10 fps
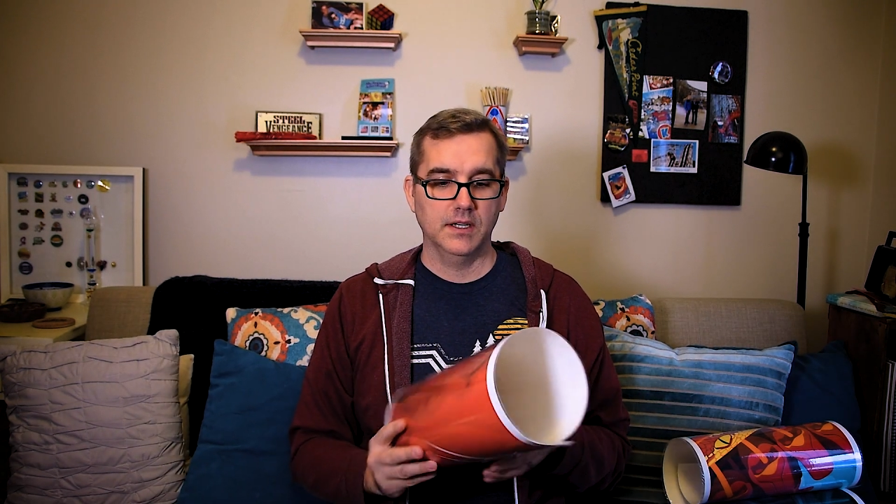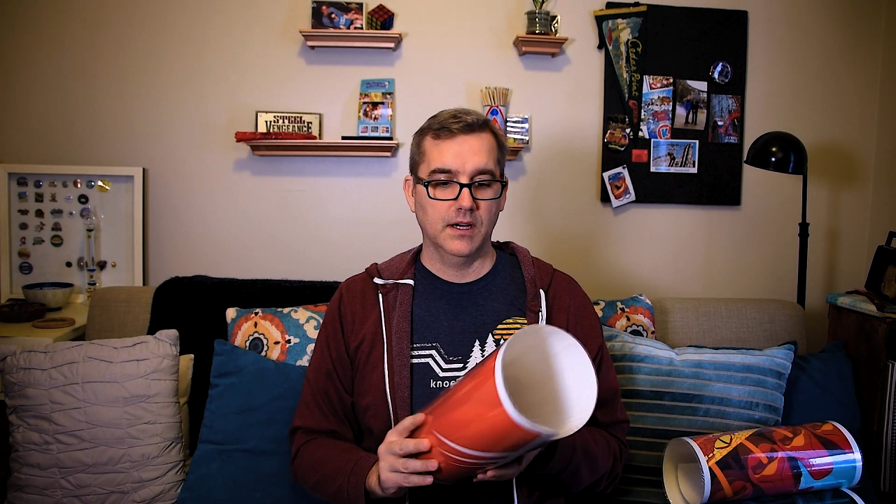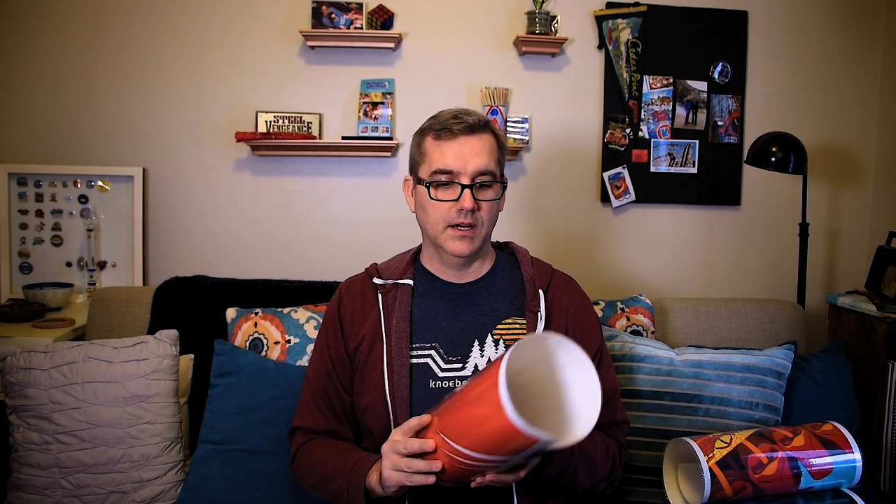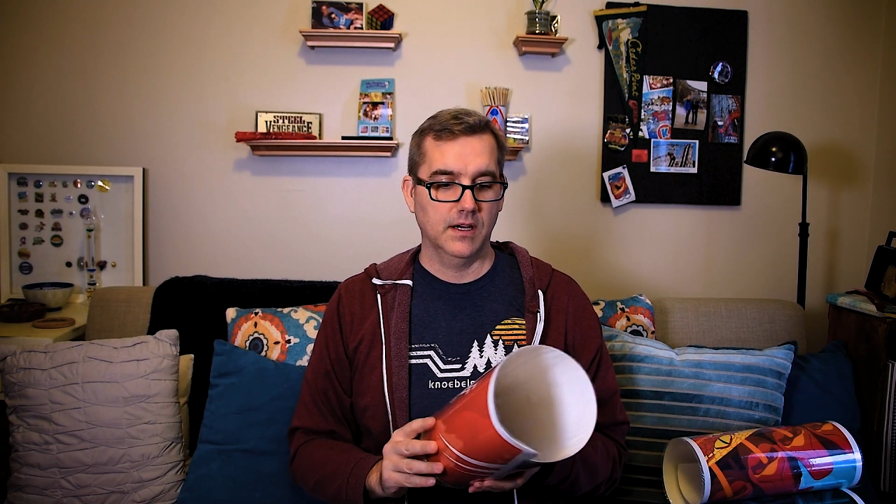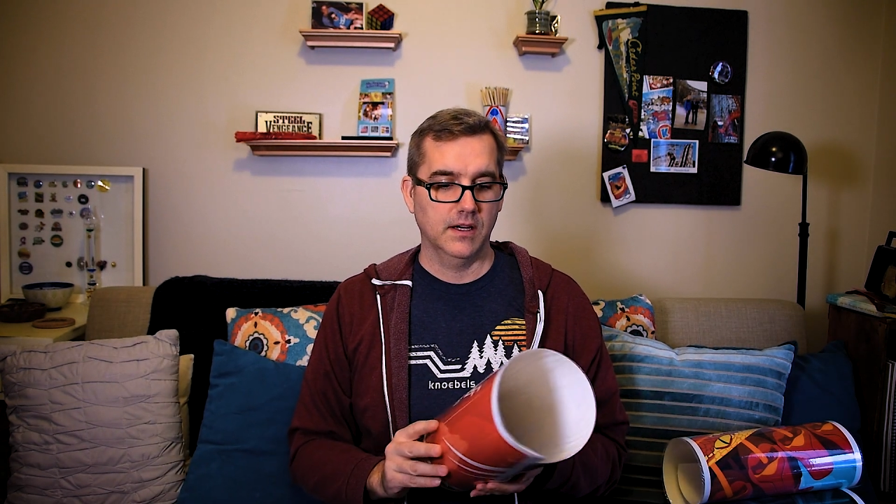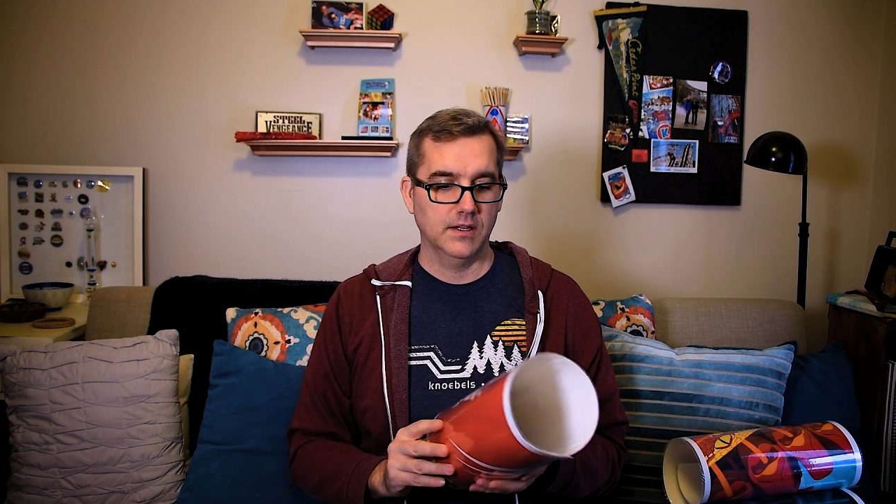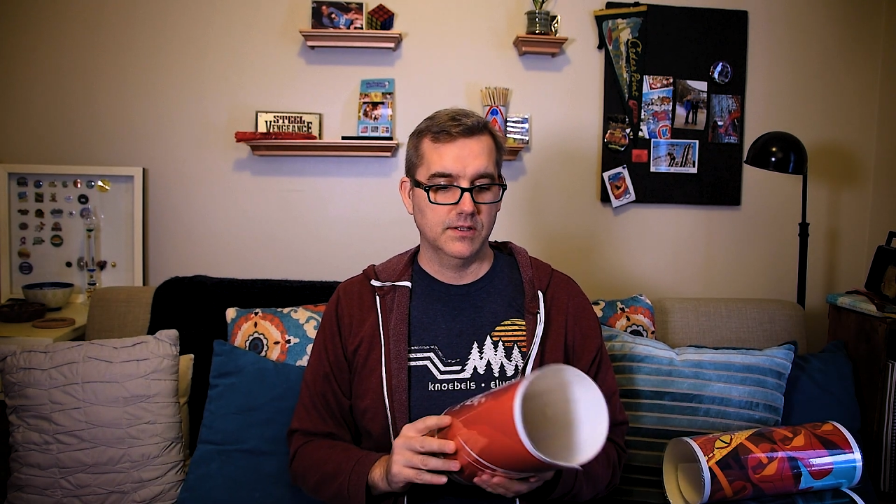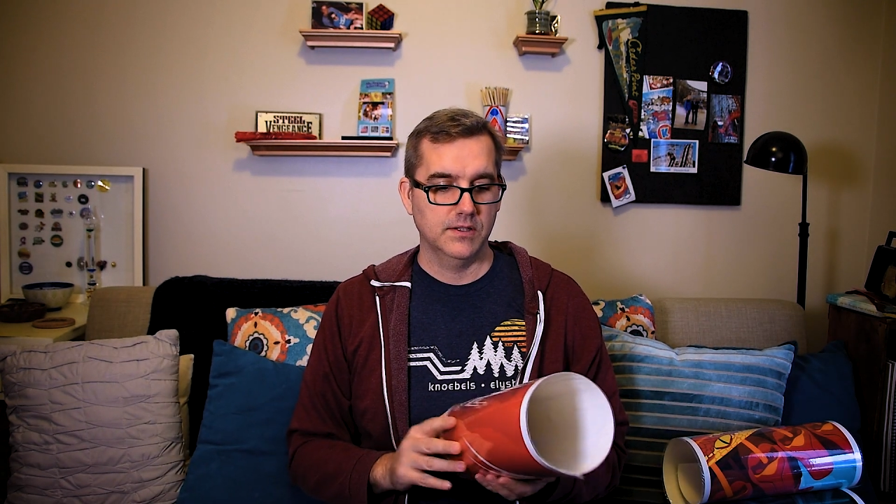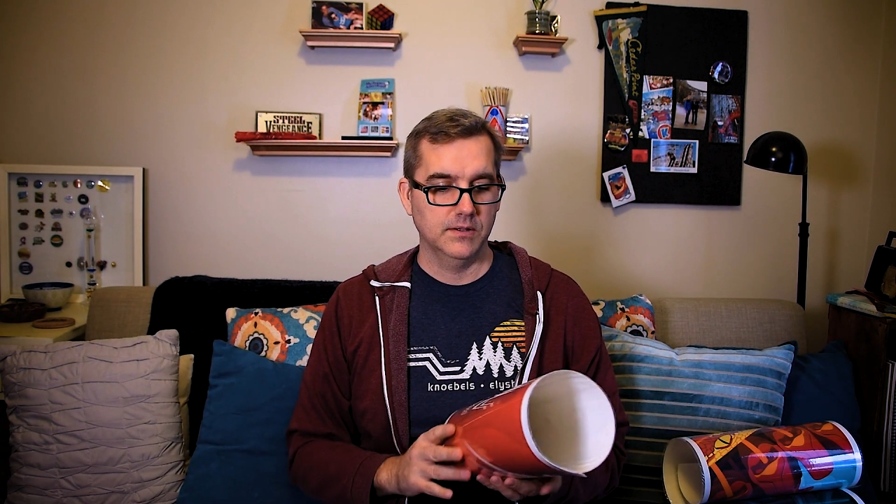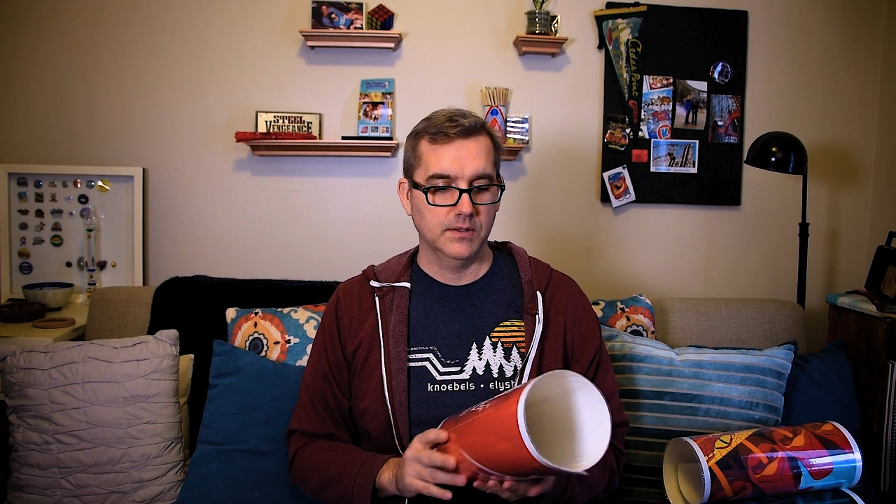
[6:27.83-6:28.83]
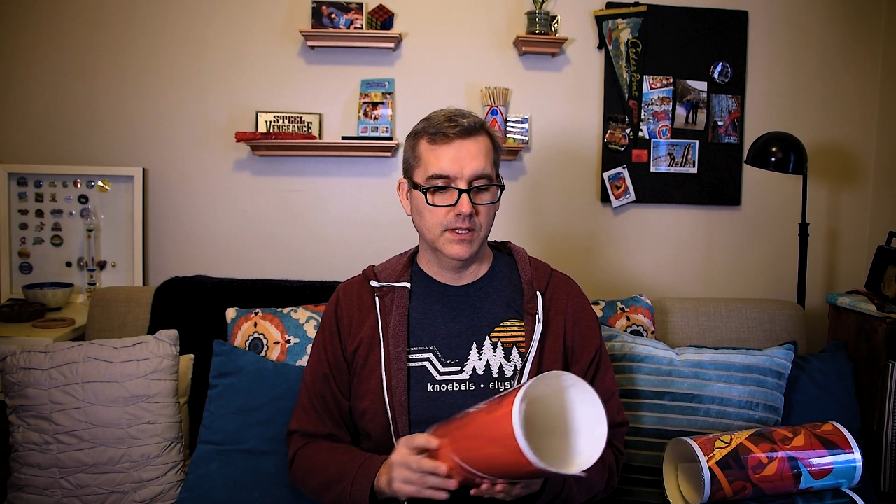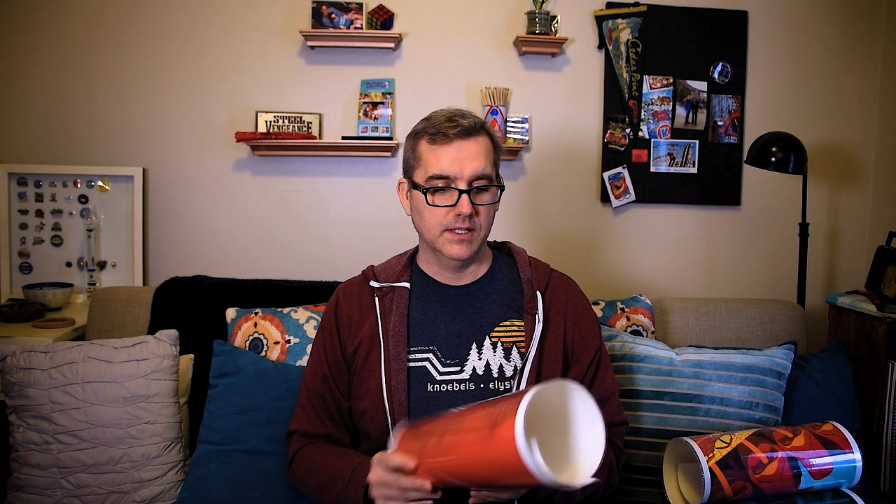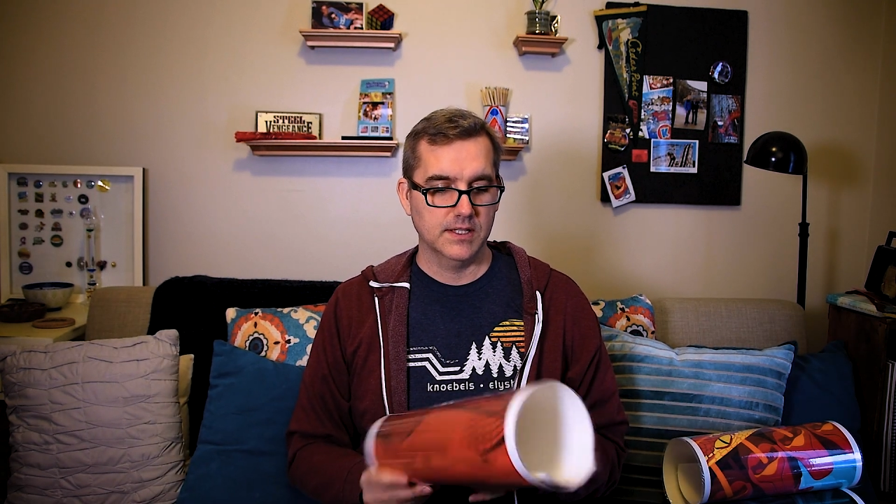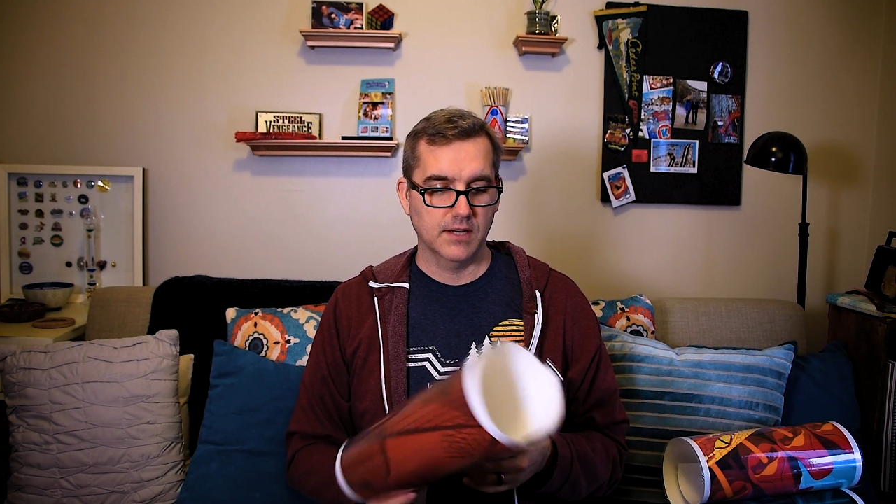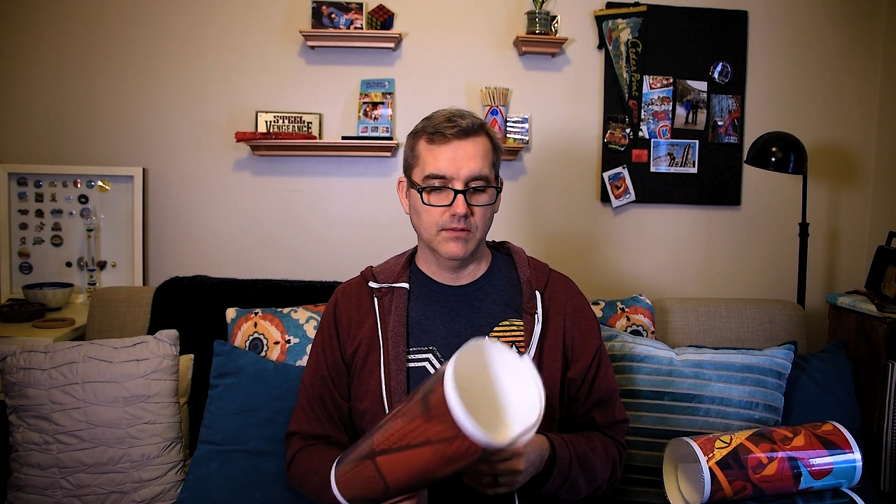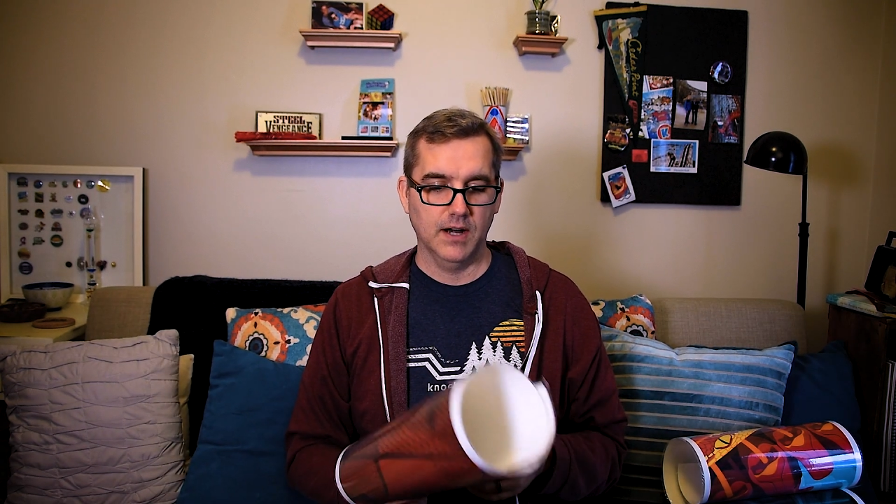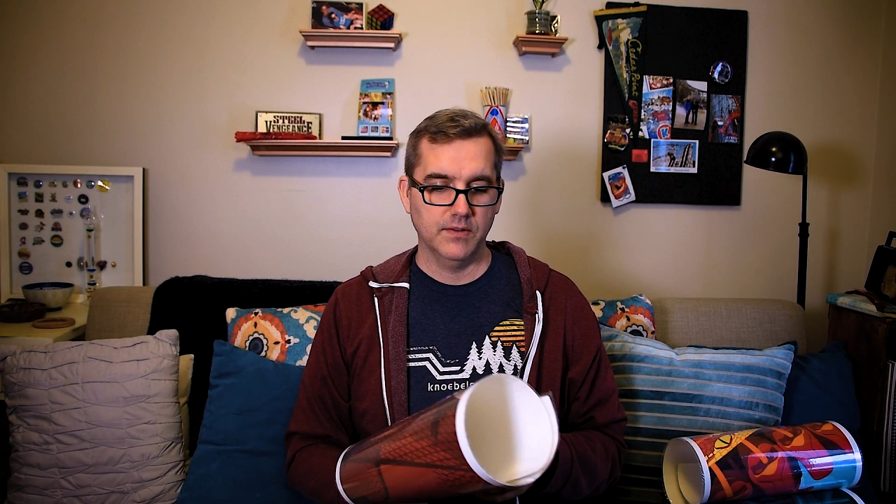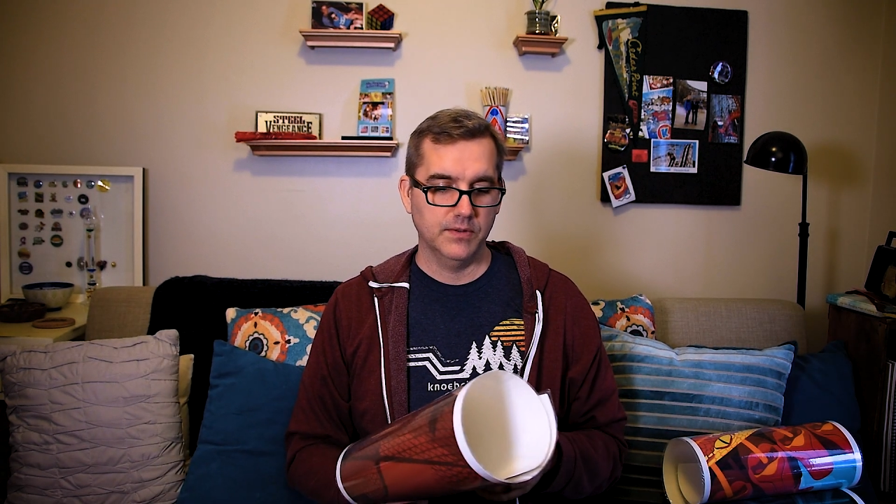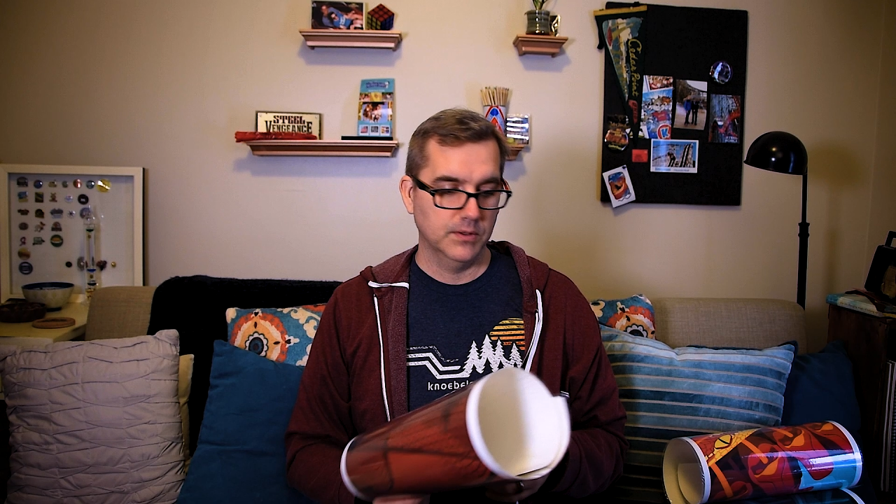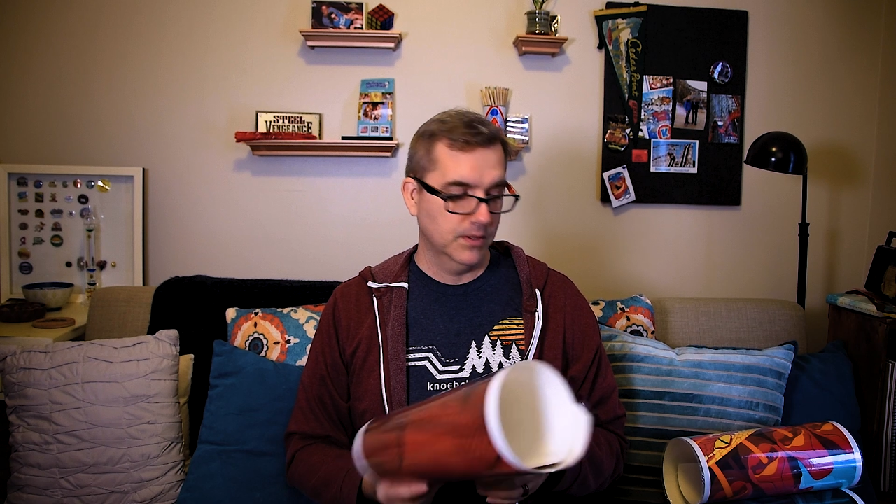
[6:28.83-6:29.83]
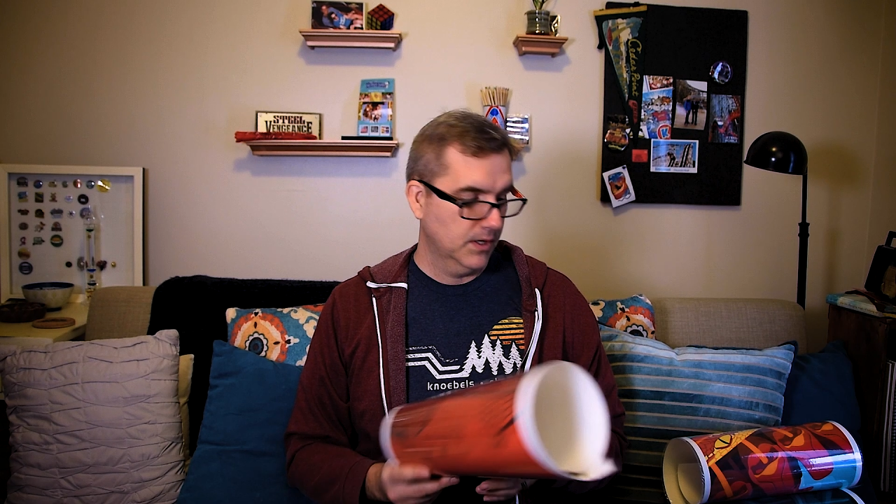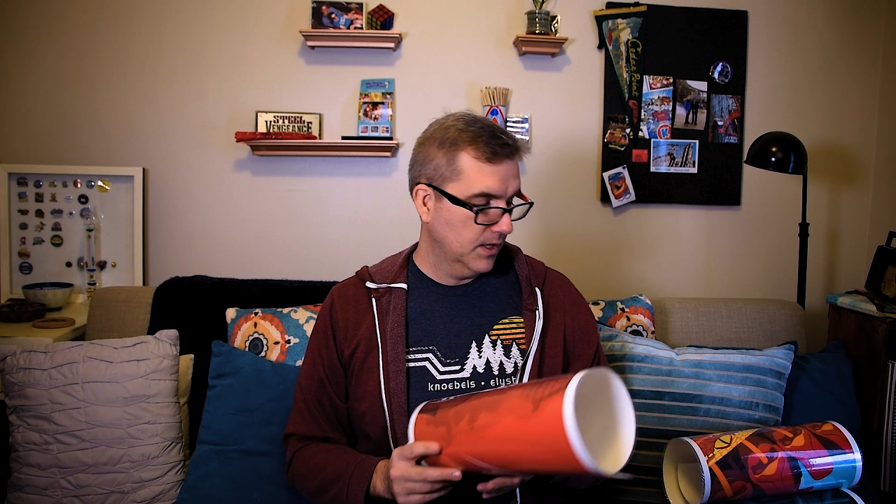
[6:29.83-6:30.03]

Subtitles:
to get these at raffle.